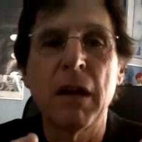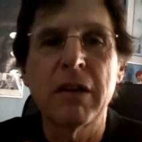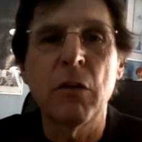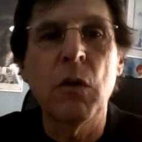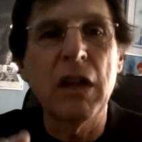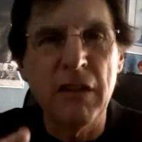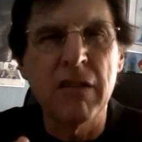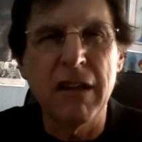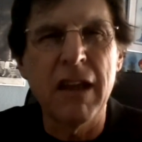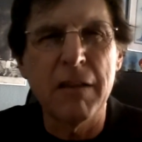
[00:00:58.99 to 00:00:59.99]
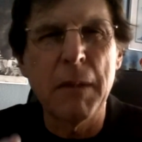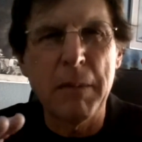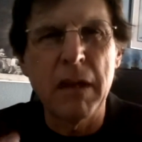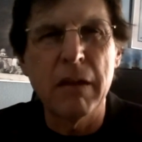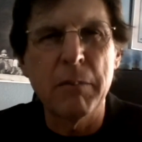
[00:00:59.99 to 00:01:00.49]
But one of these days,
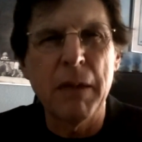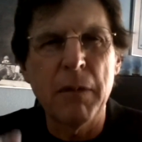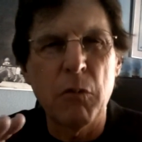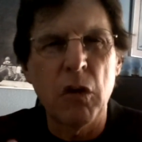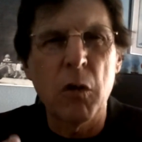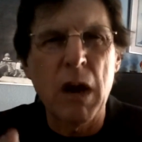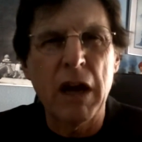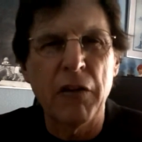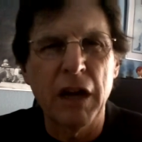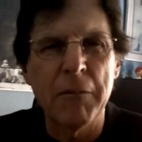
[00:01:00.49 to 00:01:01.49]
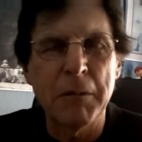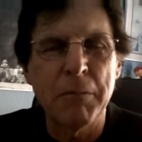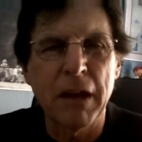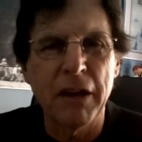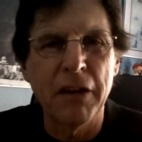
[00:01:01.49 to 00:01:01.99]
maybe we'll go out on the limb
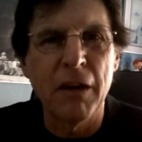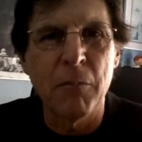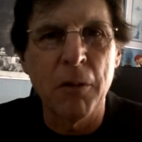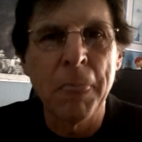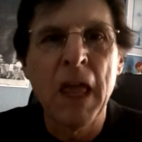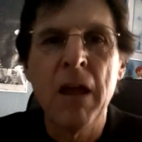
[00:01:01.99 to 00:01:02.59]
and pick a number.